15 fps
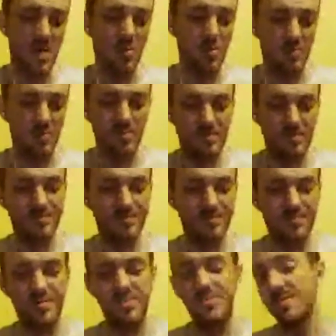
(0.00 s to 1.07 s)
power
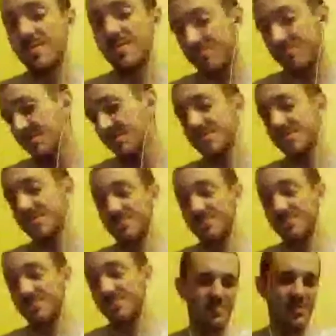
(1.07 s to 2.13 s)
pushing
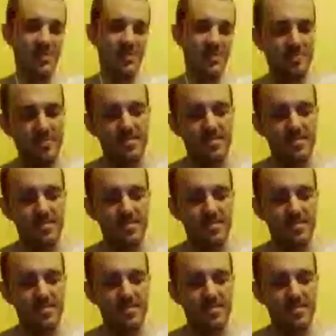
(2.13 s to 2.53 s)
buttons, so to speak.